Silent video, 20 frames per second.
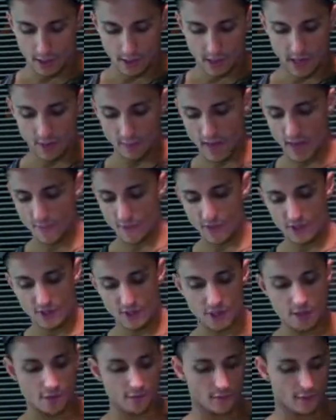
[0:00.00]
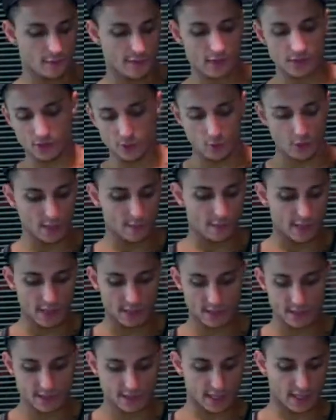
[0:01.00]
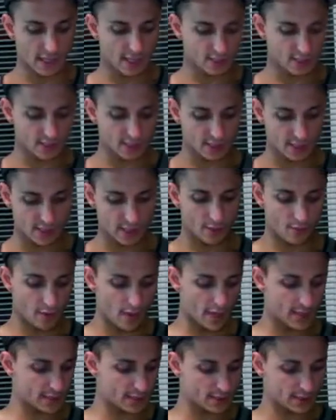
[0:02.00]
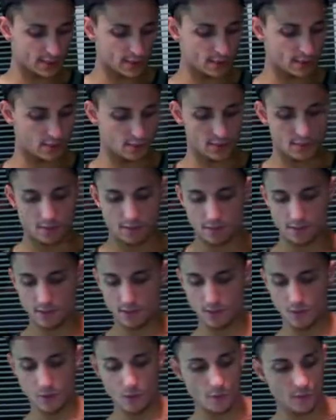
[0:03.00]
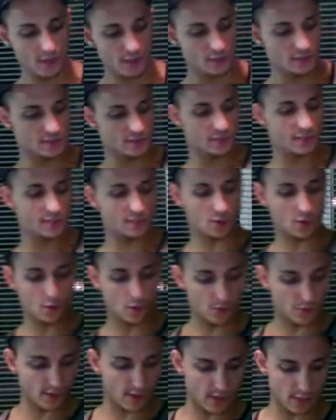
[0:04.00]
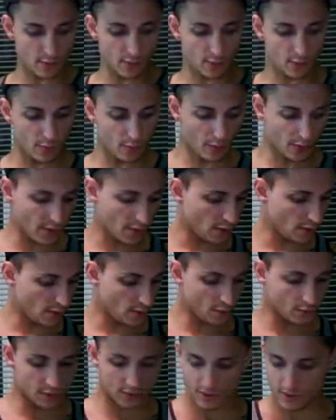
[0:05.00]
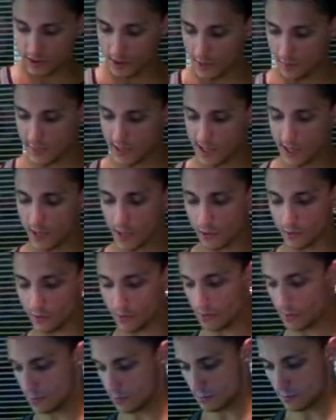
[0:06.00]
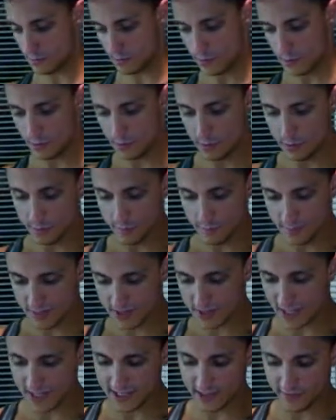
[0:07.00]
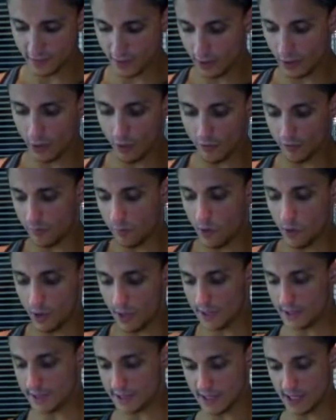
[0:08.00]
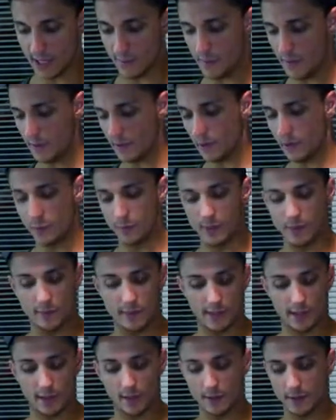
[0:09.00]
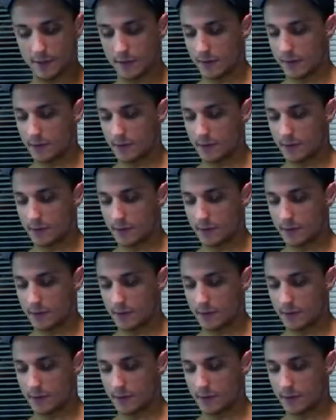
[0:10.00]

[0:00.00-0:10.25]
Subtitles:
I wrap the dough for about 20 minutes to kind of just let it rest. We won't be using this whole thing, but we want to use about the size of a golf ball, I'd say, maybe a little bit bigger.